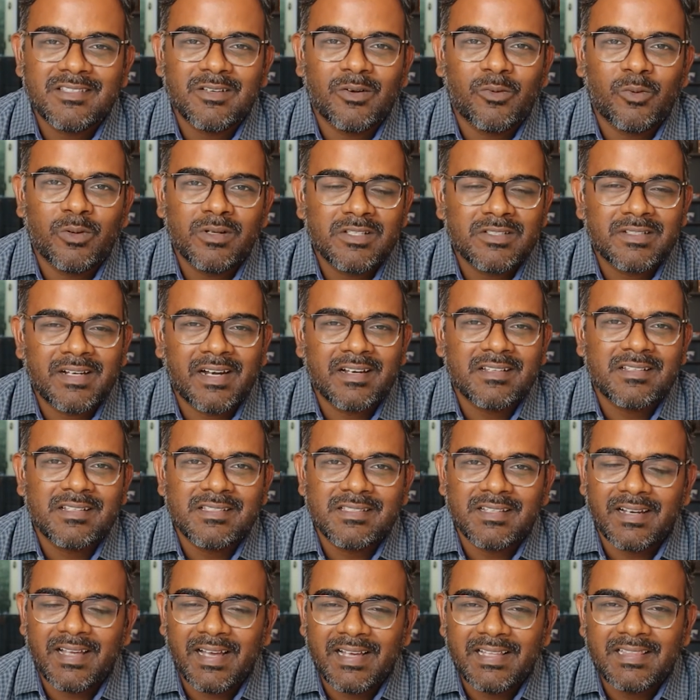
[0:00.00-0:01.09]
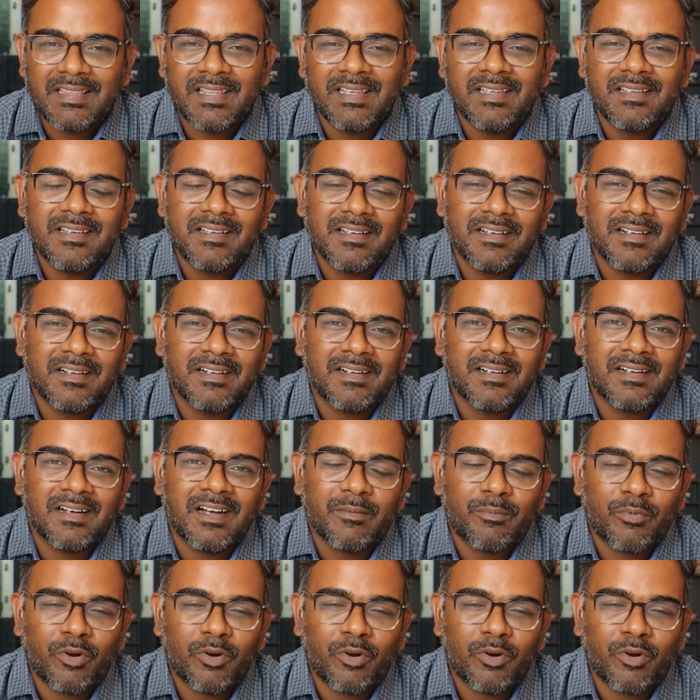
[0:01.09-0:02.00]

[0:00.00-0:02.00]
or what are the strategies that I think are